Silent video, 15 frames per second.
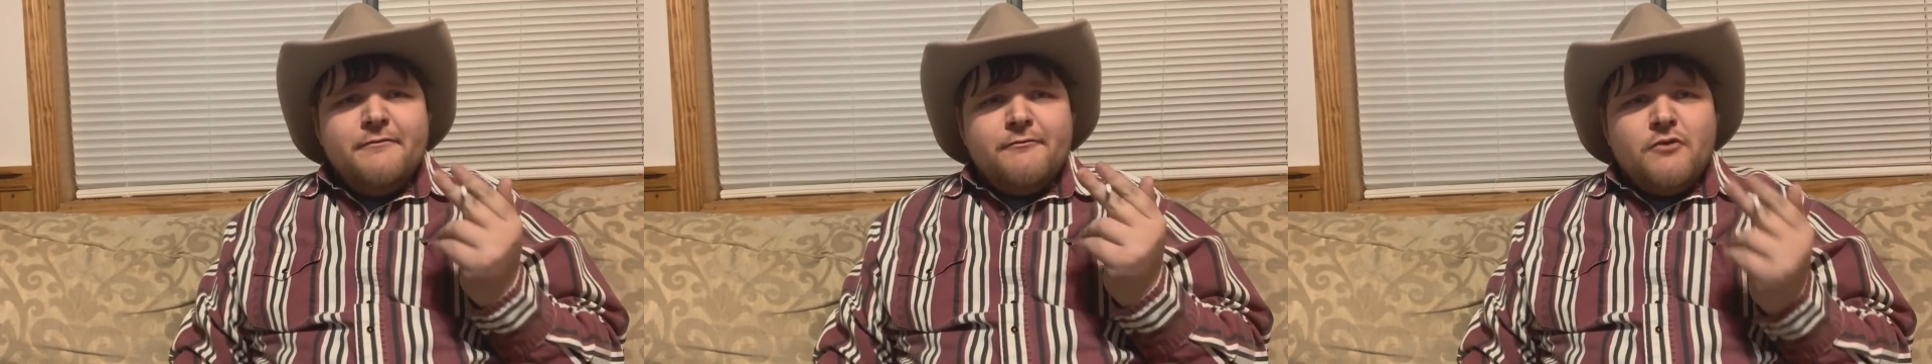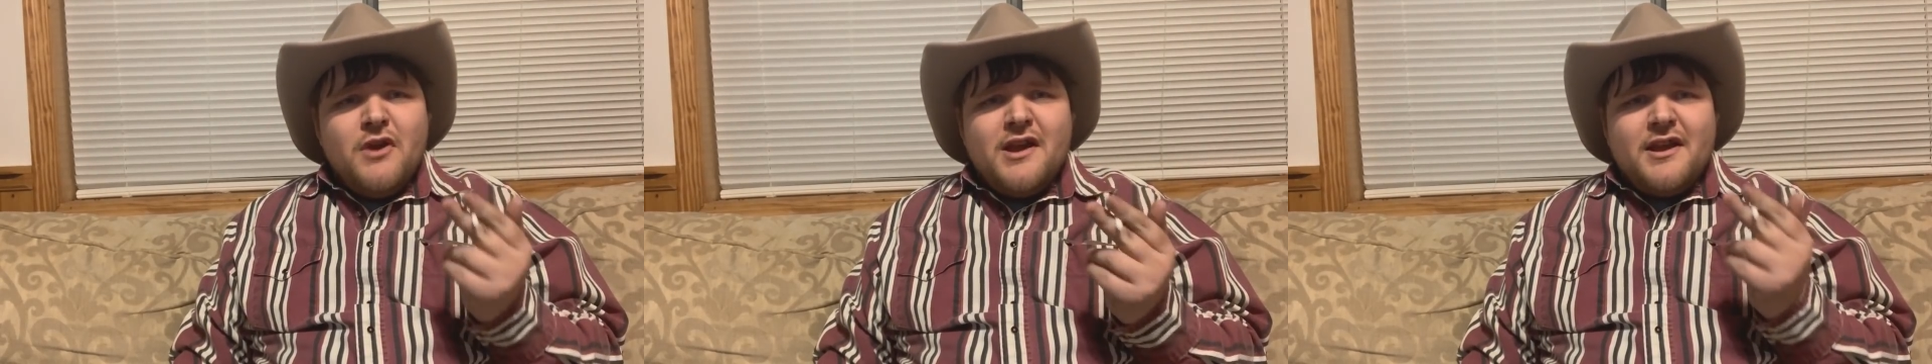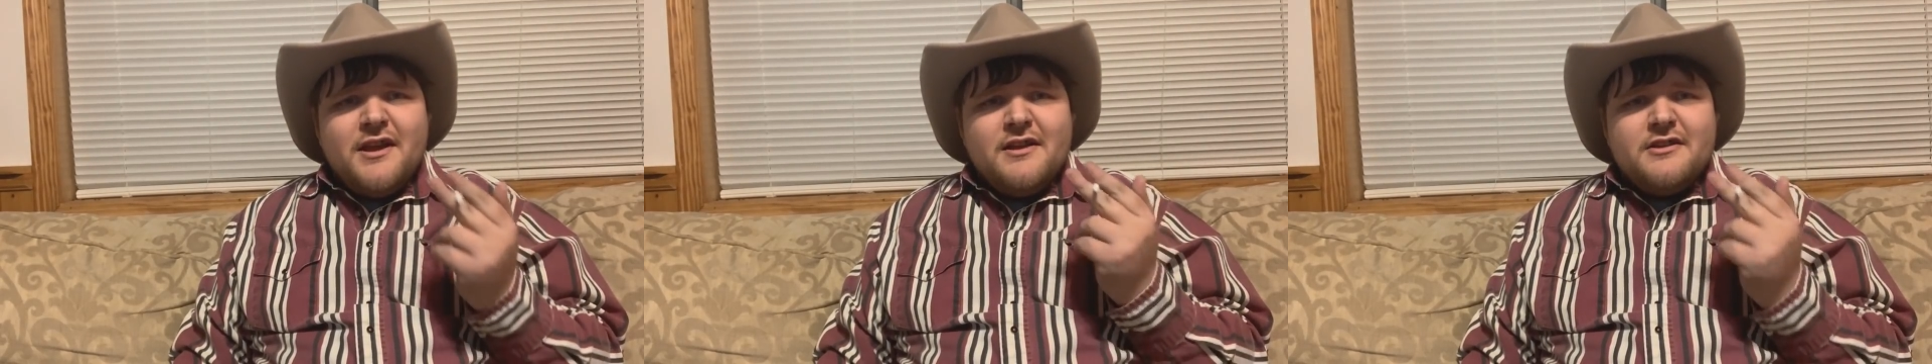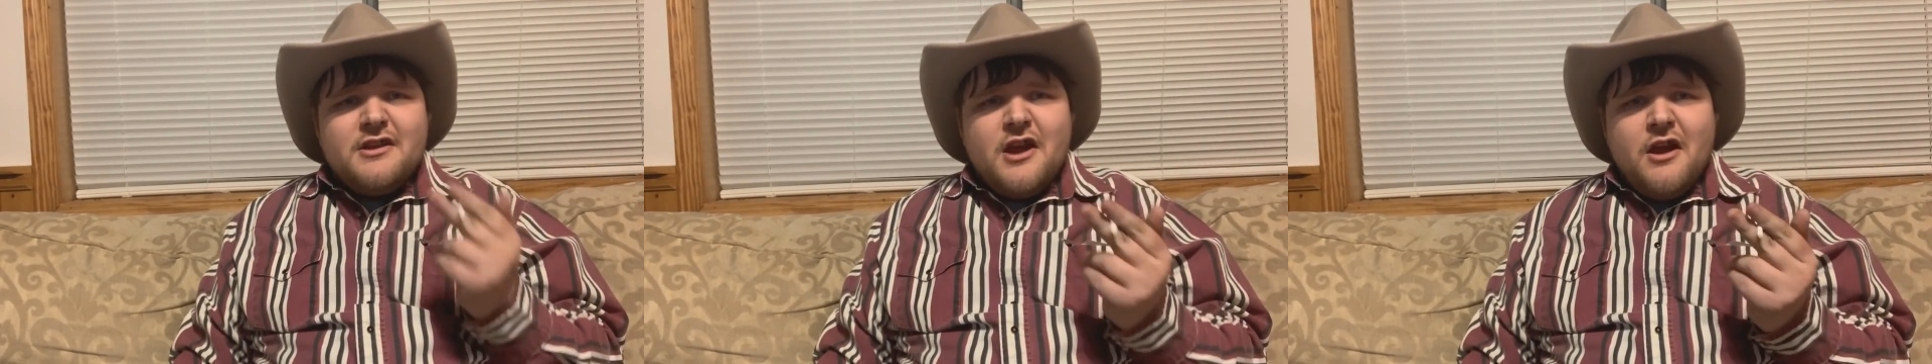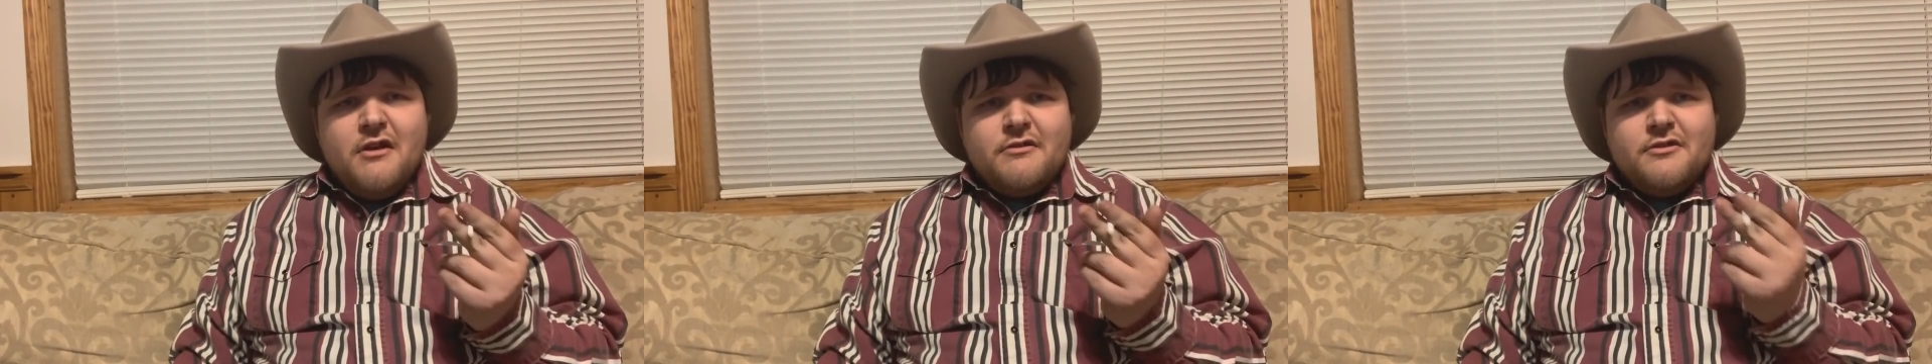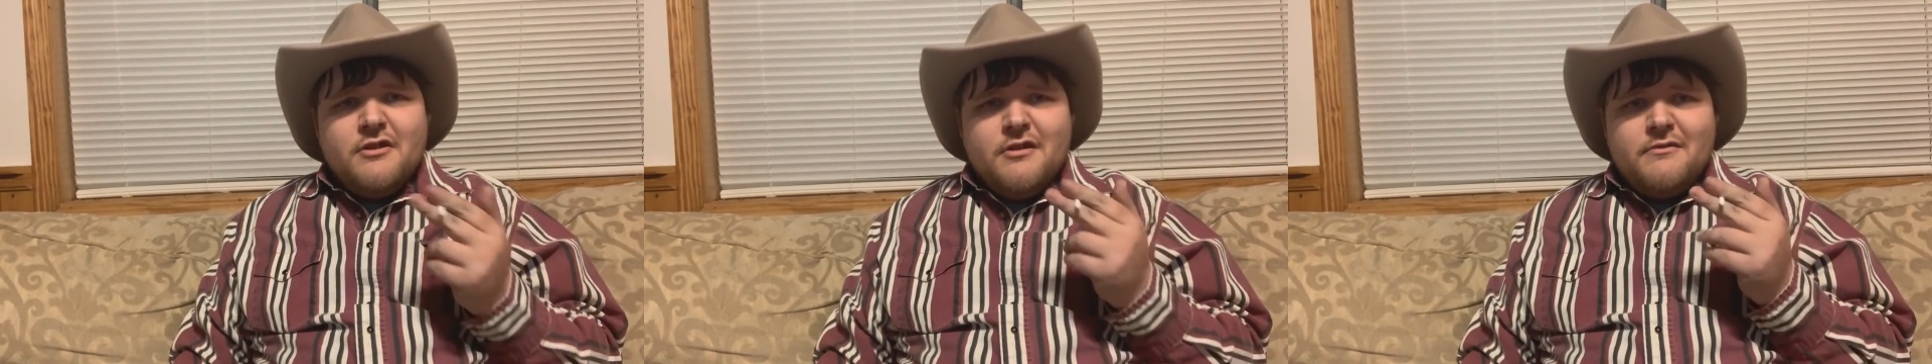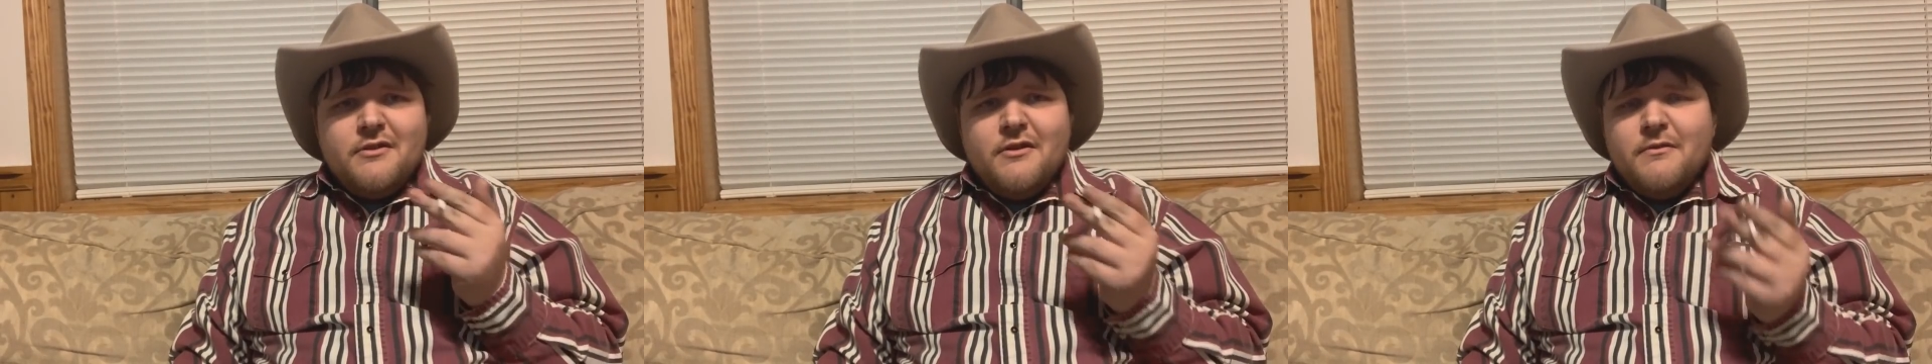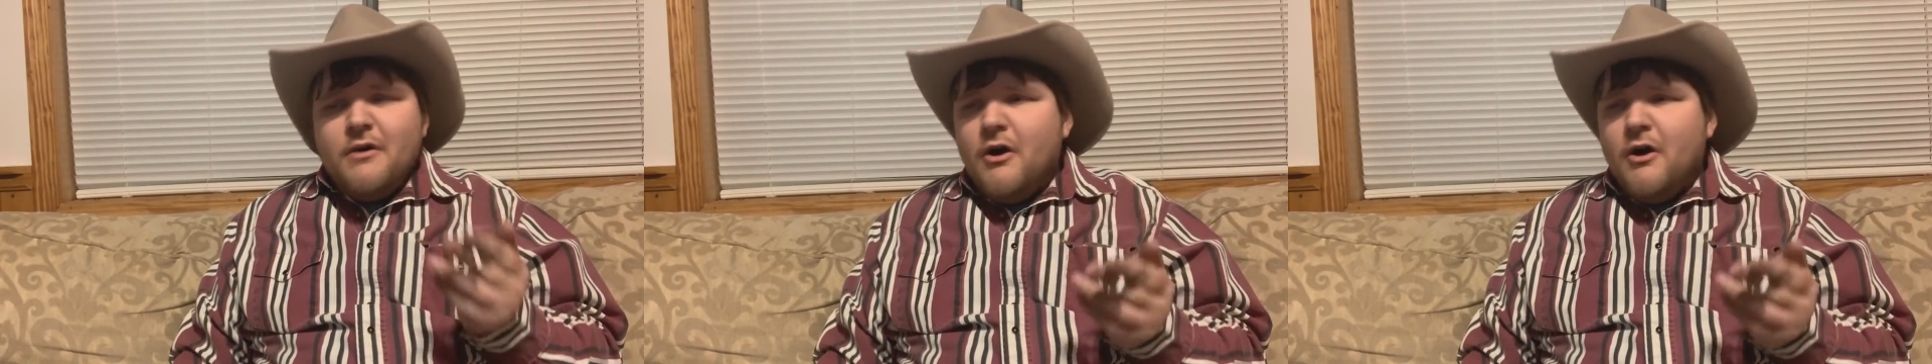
freaking character of the